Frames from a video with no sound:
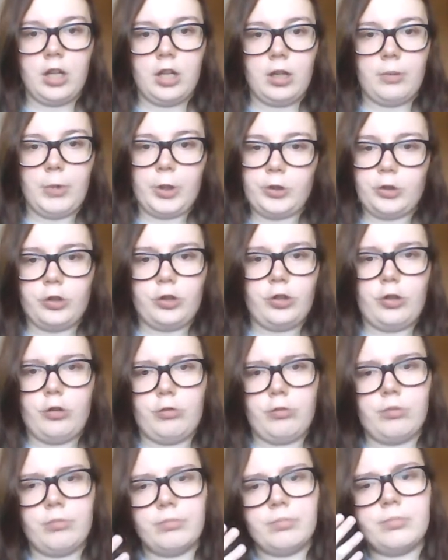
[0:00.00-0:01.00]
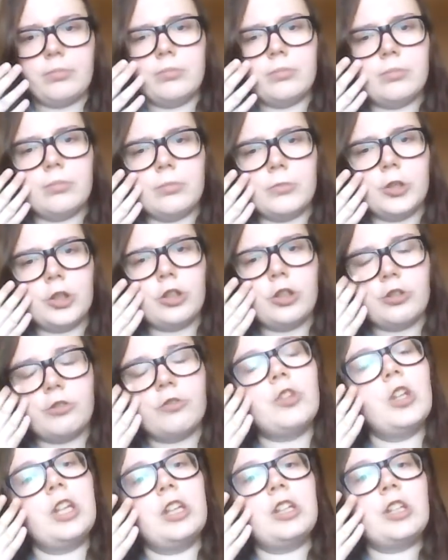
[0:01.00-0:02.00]
But the good
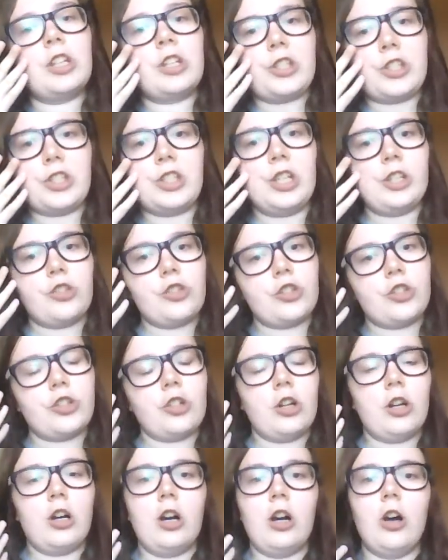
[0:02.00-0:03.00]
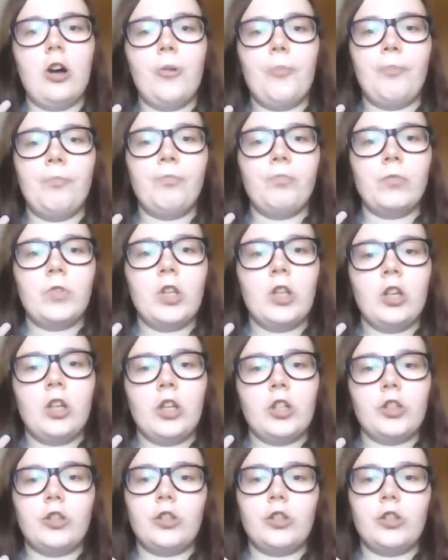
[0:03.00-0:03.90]
thing is that you